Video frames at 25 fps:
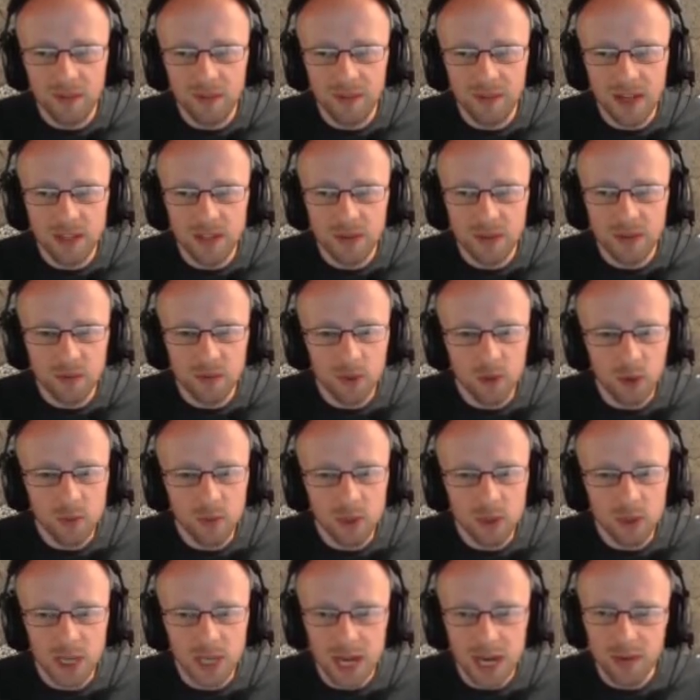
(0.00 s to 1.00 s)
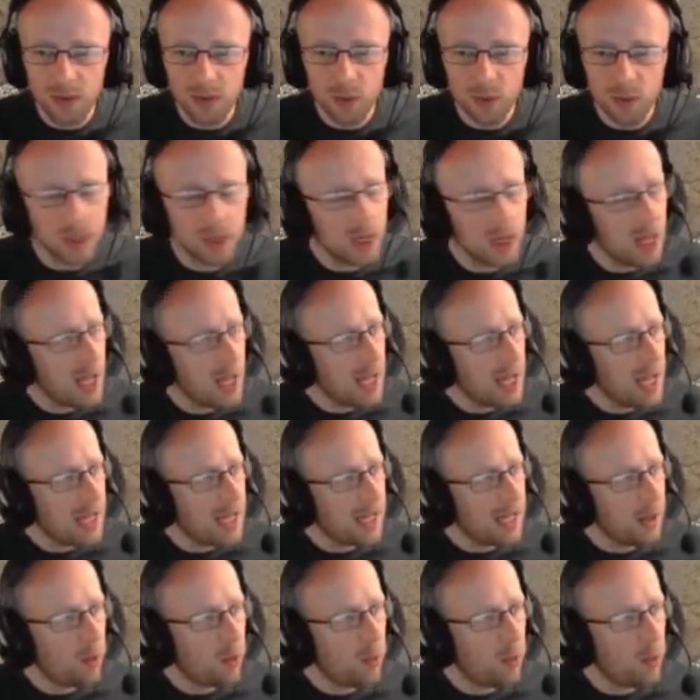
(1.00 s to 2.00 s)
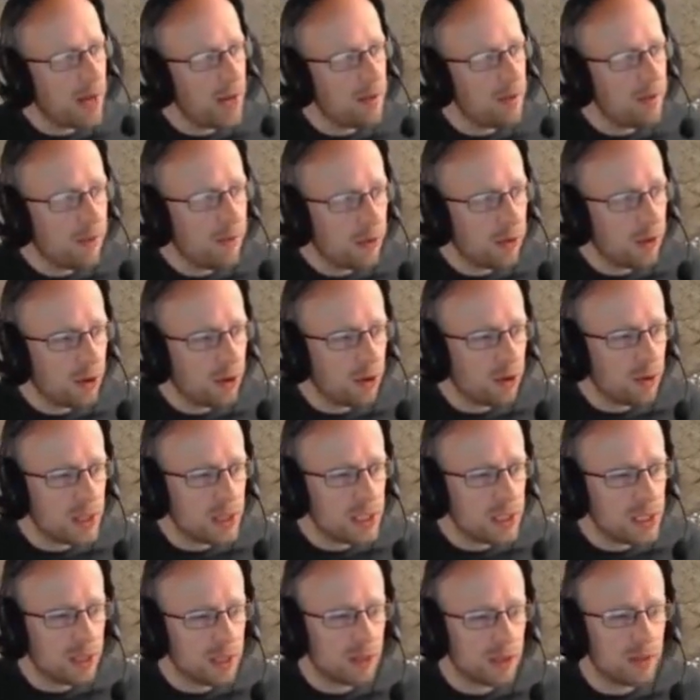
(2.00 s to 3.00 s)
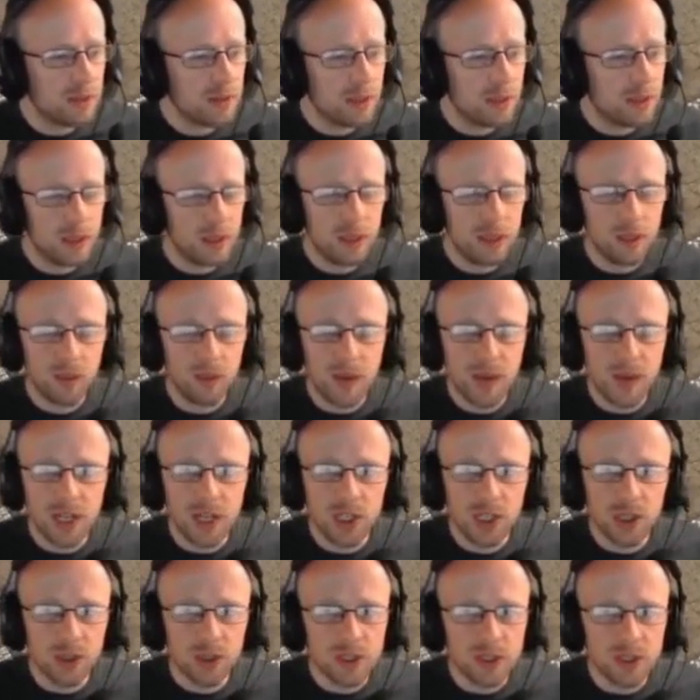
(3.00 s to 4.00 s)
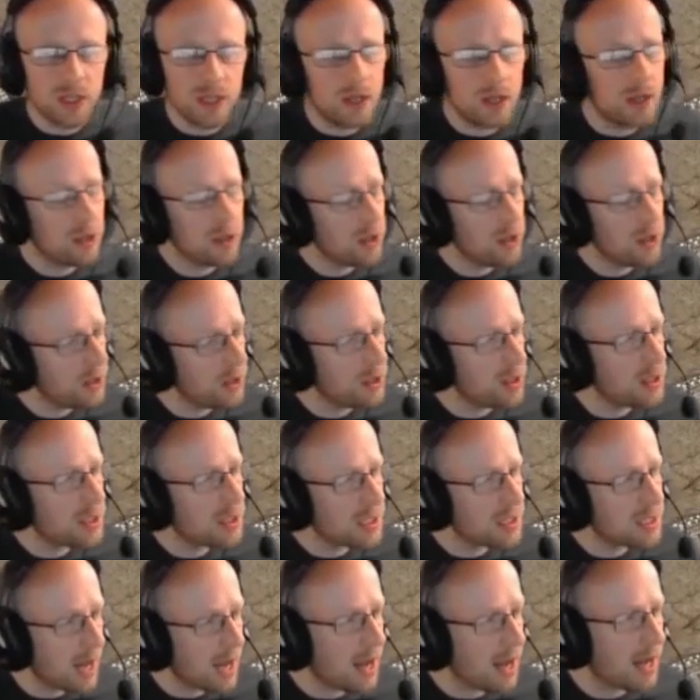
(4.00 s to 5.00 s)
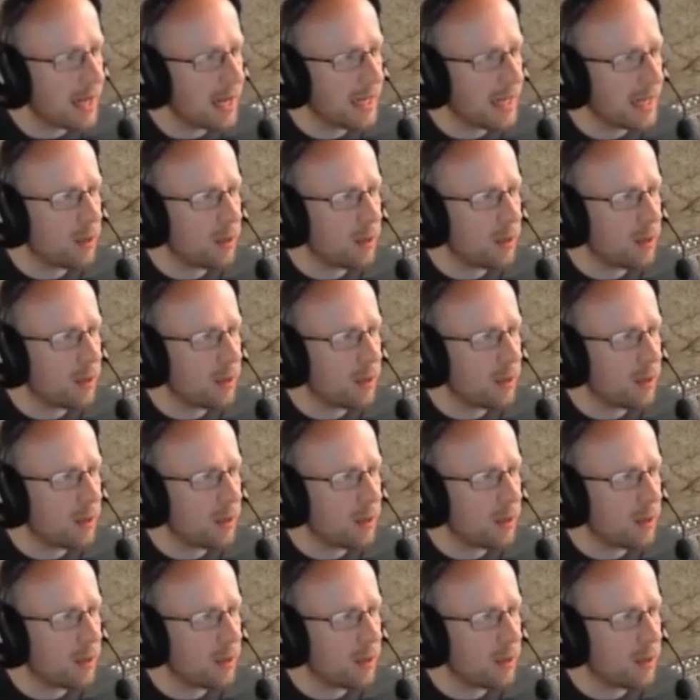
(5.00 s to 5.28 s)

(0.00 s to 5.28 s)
veteran Roman general in Field of Glory 2, you, when it's your turn, you can decide